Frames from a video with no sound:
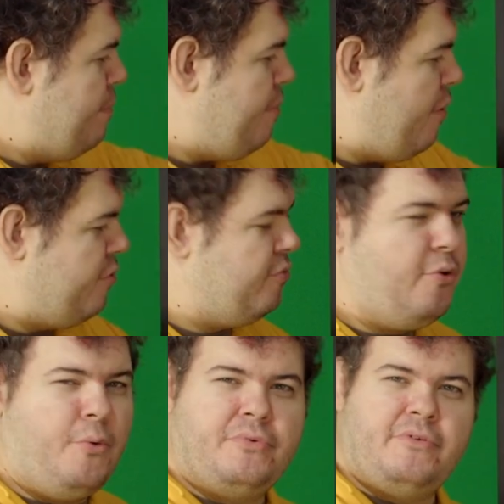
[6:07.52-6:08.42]
box
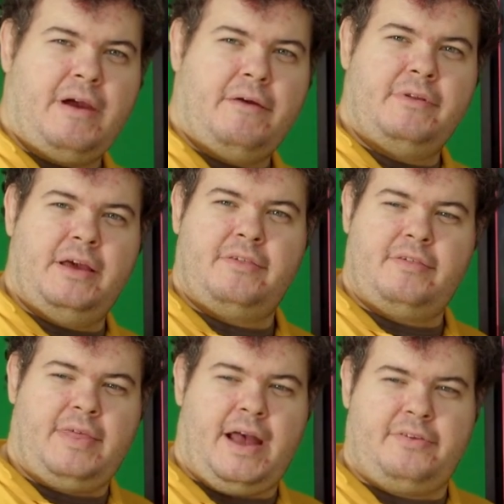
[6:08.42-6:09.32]
forms around it.
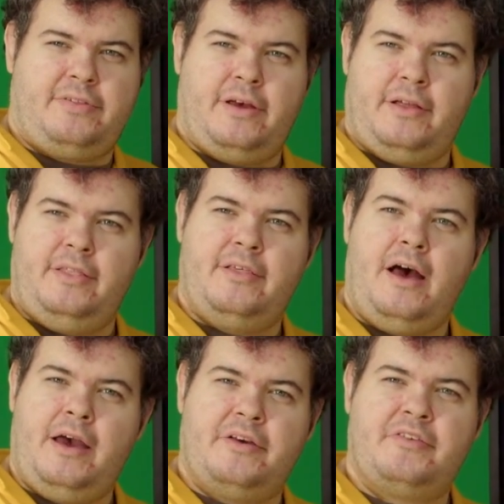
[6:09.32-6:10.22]
That's the
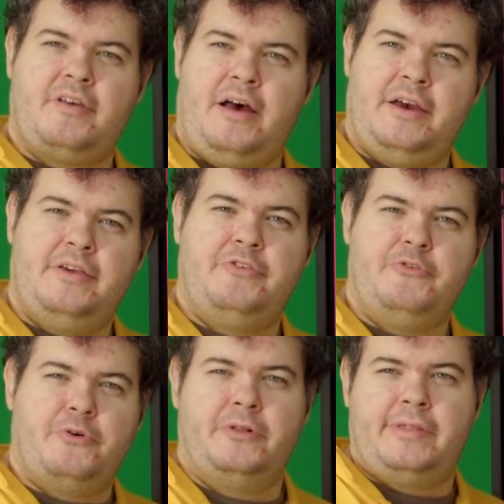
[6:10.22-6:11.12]
entire size of your
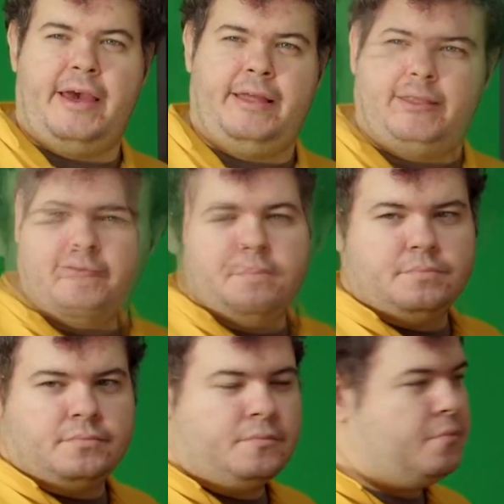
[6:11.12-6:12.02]
container.
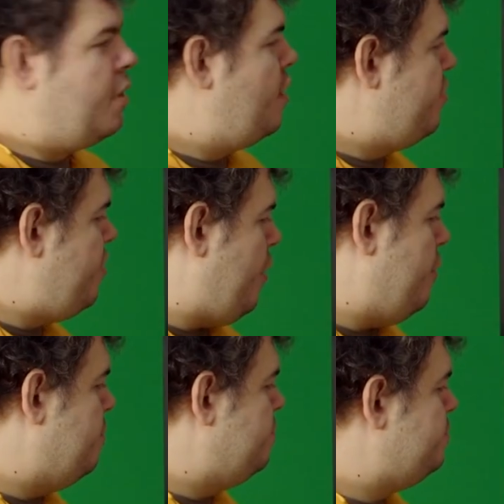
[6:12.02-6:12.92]
So
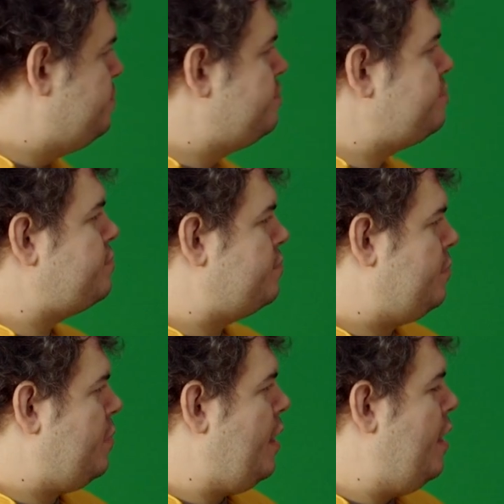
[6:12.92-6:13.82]

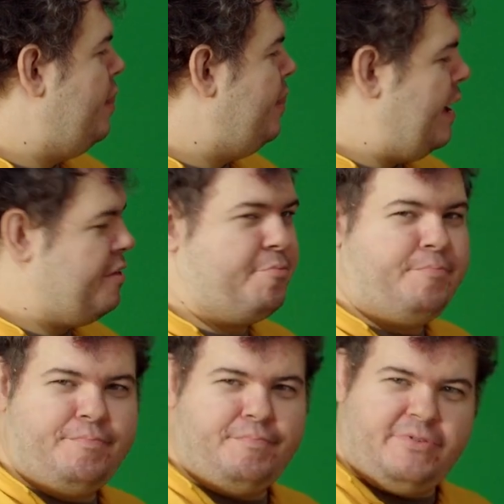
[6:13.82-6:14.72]
let's
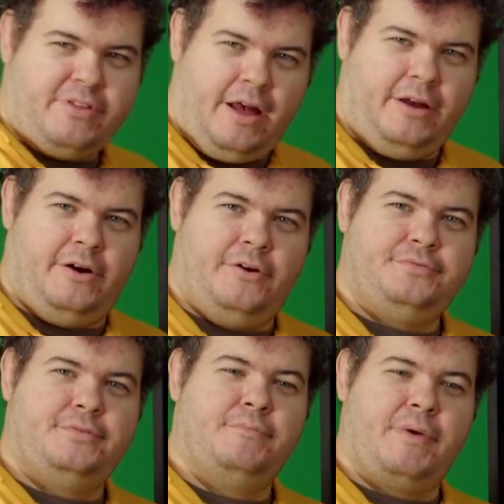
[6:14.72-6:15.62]
start off
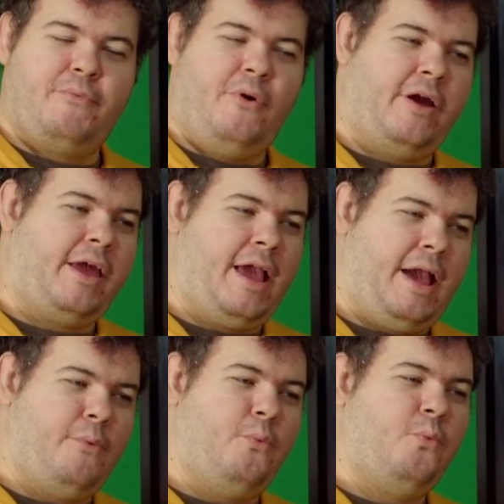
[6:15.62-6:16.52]
with working
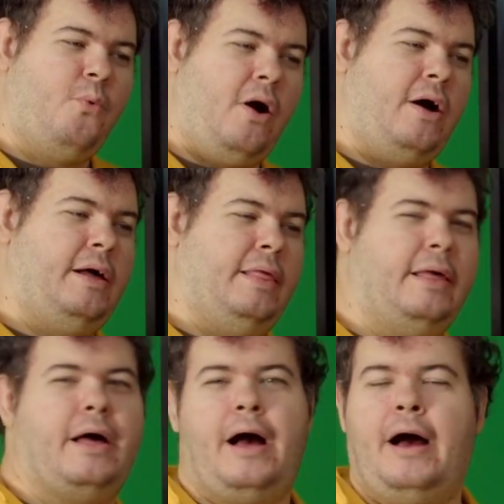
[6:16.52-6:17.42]
out what
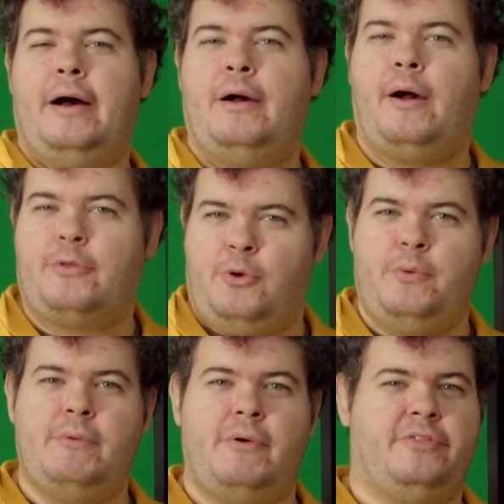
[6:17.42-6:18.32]
do we
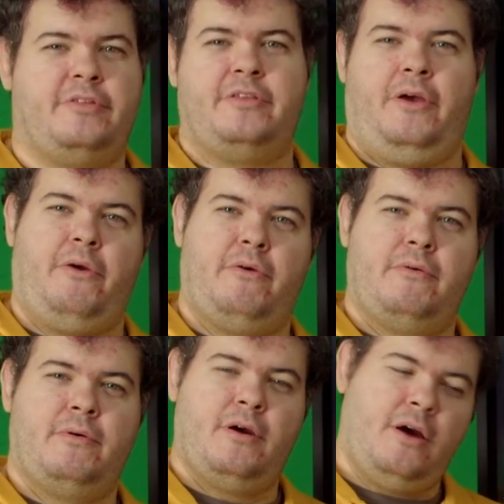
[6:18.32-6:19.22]
want to do.
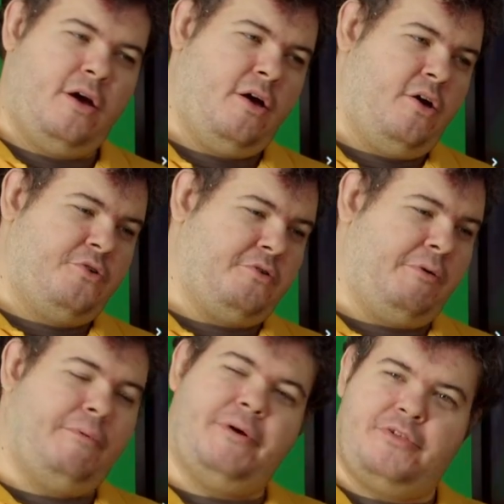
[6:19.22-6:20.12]
So we
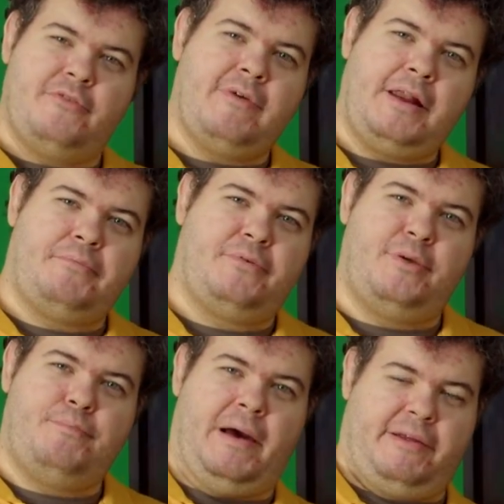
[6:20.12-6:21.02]
want to run up to the
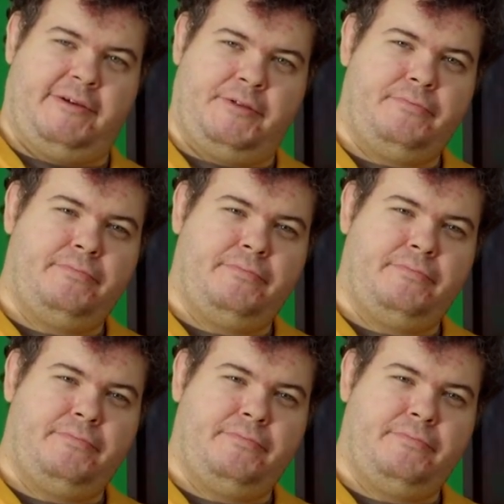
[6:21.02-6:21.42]
button